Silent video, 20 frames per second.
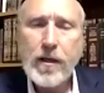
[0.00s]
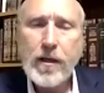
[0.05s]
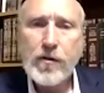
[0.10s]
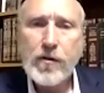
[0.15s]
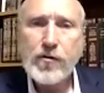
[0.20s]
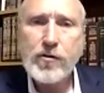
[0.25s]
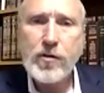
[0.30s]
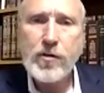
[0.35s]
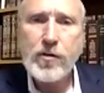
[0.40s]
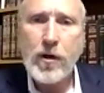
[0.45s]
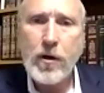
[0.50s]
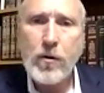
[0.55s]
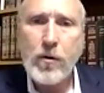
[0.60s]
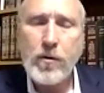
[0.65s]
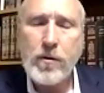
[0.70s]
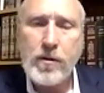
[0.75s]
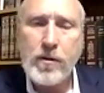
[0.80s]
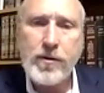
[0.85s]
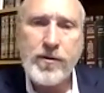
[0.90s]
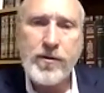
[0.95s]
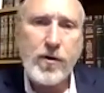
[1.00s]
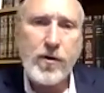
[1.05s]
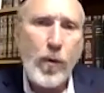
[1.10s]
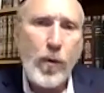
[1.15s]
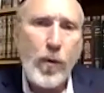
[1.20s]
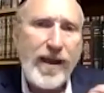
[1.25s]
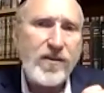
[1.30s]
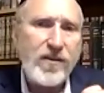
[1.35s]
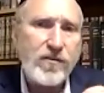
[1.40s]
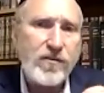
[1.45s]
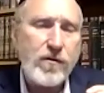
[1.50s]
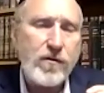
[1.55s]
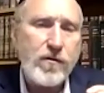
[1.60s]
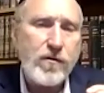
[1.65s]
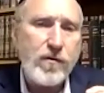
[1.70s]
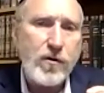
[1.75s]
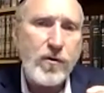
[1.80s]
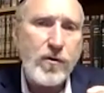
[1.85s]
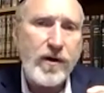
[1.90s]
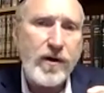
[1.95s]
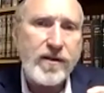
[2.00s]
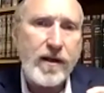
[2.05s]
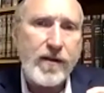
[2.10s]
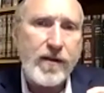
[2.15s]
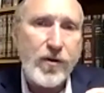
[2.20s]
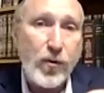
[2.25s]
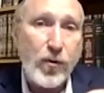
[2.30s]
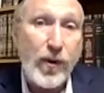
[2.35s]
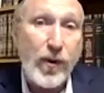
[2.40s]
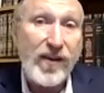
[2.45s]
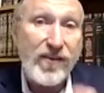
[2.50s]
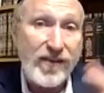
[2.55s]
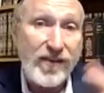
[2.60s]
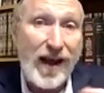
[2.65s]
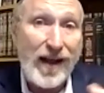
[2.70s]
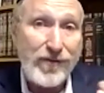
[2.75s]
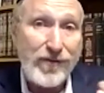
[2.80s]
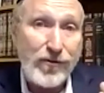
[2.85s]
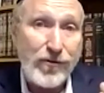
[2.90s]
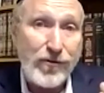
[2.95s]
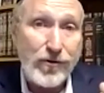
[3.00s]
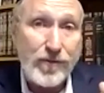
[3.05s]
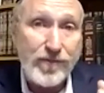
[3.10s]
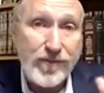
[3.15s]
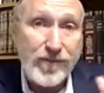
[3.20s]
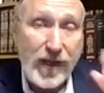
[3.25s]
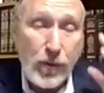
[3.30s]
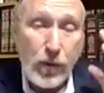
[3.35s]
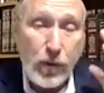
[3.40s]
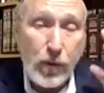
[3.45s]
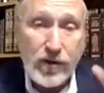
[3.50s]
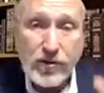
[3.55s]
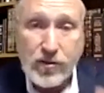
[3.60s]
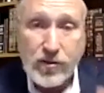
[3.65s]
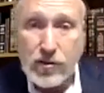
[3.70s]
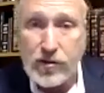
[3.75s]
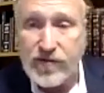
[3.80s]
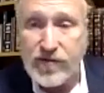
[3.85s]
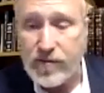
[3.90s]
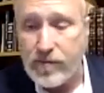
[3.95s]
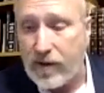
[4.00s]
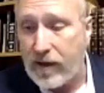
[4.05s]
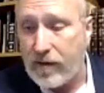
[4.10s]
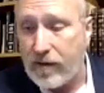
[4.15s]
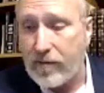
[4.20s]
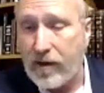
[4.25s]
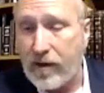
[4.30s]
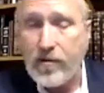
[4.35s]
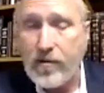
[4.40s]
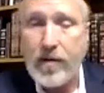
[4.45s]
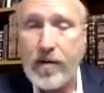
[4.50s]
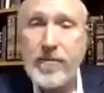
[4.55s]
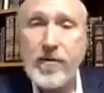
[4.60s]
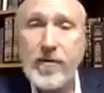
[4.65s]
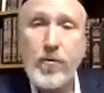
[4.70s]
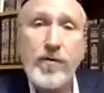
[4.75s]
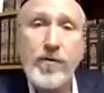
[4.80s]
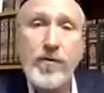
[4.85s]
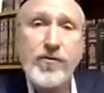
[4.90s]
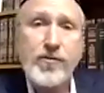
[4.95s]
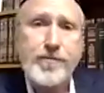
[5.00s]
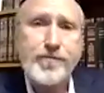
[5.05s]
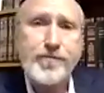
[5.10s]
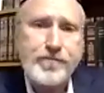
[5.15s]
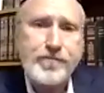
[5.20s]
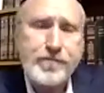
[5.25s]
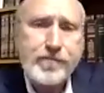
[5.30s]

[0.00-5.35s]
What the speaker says: so there are ways to do it and there are ways not to do it. I once heard from my Rebbe once.